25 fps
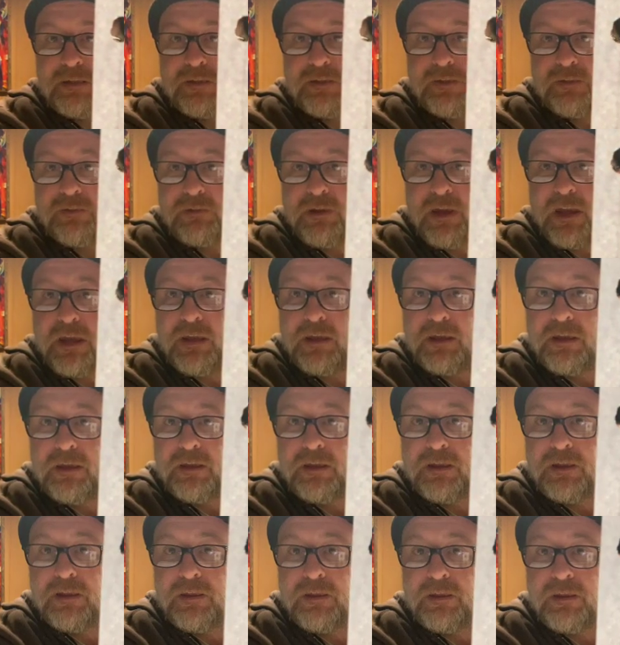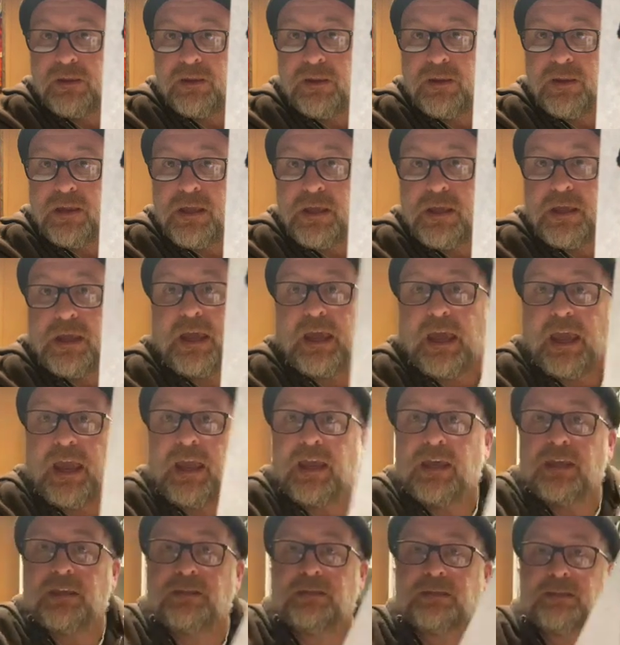Okay?
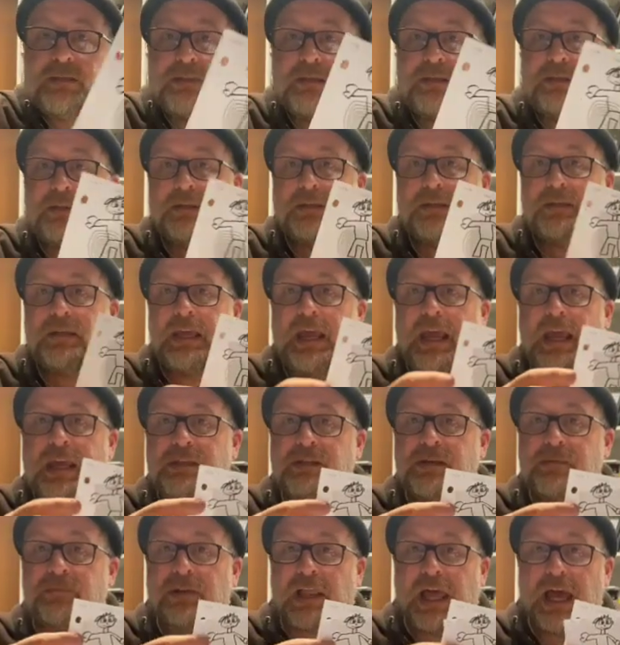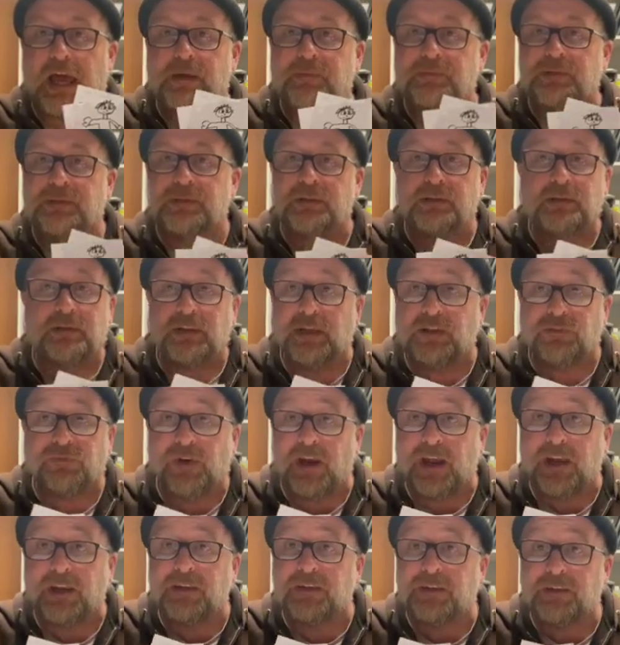Hands are blobs. That's
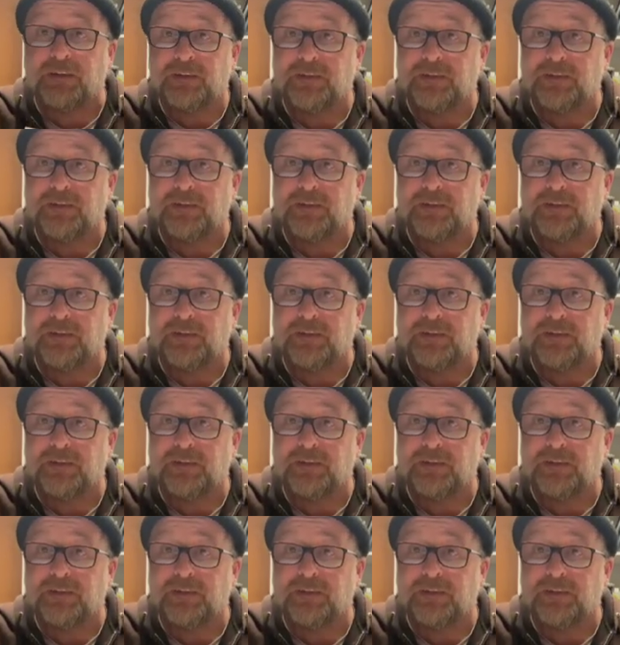fine.